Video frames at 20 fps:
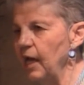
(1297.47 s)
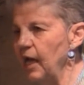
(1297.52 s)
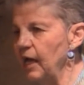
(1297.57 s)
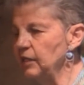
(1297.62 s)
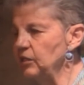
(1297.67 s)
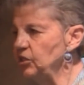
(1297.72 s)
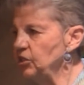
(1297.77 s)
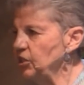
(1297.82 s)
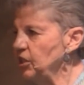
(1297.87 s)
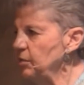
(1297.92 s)

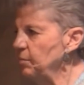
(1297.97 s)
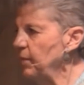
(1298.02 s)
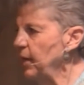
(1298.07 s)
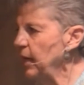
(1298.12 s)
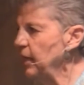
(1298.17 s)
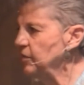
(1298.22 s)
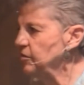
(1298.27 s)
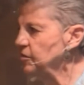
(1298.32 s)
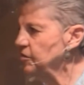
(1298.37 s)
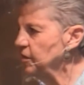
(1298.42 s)
And she
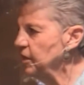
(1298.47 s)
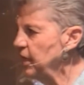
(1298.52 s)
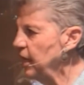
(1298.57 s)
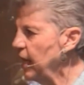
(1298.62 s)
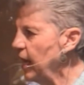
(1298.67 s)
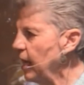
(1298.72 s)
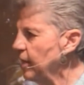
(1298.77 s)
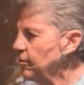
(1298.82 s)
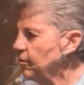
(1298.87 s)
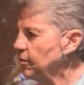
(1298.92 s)
may see
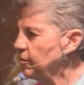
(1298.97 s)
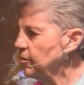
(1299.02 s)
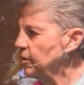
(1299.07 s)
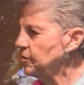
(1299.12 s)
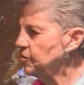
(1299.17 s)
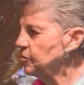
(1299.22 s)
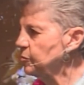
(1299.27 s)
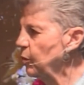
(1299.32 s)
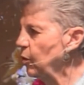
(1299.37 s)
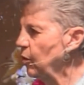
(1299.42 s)
Heather
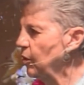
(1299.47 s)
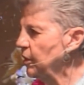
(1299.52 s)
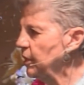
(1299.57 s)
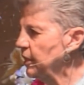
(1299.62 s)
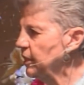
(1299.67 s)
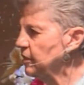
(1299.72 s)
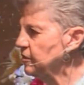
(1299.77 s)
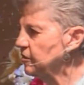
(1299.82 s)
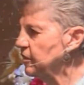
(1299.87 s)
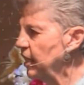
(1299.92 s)
this
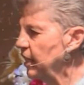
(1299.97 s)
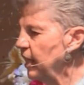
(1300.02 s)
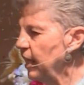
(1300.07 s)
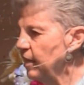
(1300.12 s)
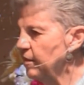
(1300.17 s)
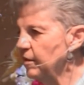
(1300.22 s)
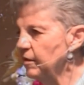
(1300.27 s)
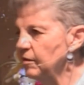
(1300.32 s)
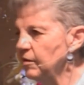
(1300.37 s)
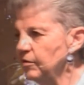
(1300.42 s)
morning and say,
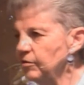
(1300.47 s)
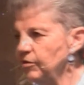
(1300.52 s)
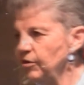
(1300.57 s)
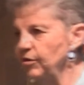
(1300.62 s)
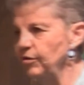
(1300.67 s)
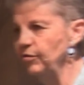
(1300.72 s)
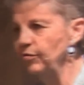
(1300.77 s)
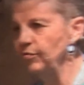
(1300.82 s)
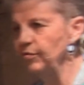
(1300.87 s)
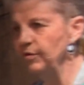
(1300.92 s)
Heather,
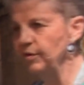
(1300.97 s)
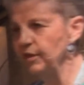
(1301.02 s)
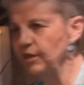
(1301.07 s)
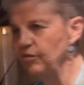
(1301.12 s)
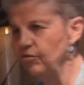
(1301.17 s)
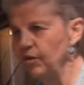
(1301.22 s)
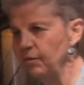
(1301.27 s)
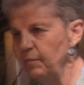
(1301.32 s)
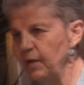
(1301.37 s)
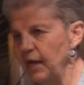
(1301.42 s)
can
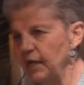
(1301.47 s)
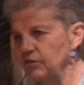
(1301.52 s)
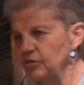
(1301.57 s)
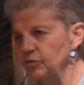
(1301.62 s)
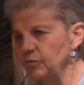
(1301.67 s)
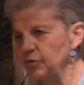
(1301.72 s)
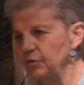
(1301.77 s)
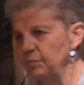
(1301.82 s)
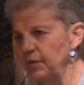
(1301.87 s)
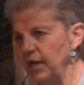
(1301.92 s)
you
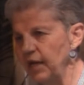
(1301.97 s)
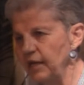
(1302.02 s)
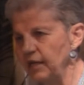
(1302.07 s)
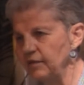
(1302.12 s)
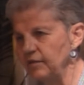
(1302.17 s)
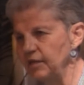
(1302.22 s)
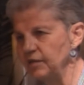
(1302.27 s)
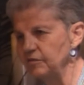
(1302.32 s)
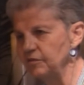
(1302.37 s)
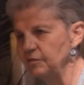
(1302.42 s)
imagine what
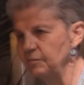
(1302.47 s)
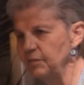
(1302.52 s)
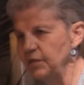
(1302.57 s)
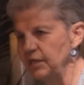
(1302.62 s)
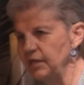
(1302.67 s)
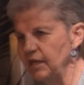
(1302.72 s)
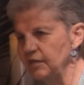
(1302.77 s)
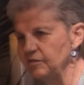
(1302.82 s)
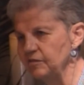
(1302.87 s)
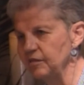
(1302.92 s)
Peggy did to
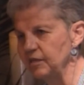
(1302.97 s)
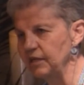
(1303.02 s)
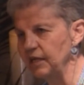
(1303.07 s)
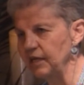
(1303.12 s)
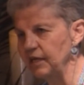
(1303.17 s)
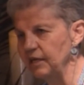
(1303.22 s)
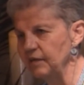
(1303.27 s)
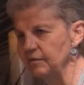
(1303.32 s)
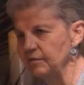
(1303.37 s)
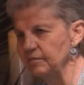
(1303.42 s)
me
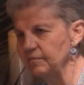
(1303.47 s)
yesterday?